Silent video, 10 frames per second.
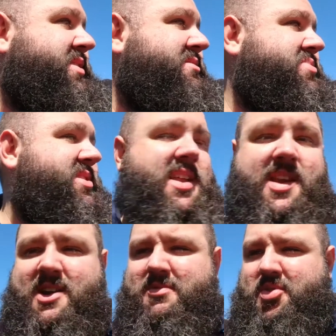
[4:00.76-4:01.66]
where I'm
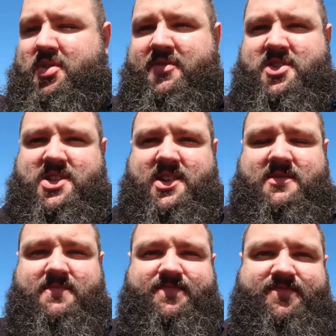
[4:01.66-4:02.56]
sitting now, but
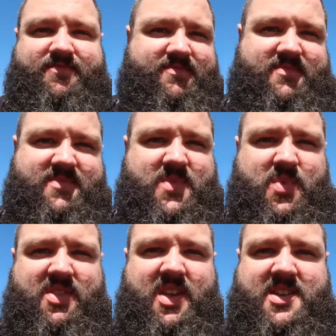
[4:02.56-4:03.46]
obviously
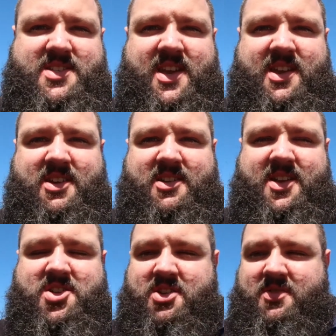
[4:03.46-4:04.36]
with the SD card
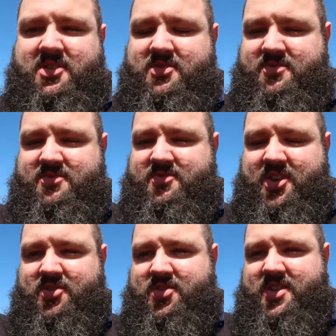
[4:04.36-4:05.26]
issue I couldn't
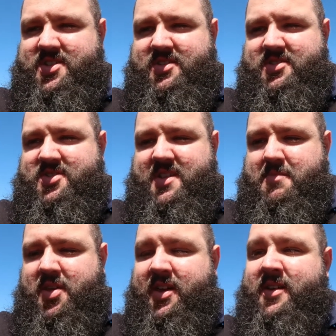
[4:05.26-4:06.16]
record it so I just
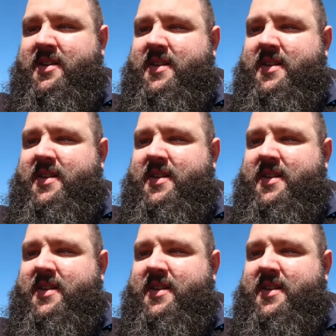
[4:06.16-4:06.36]
didn't bother.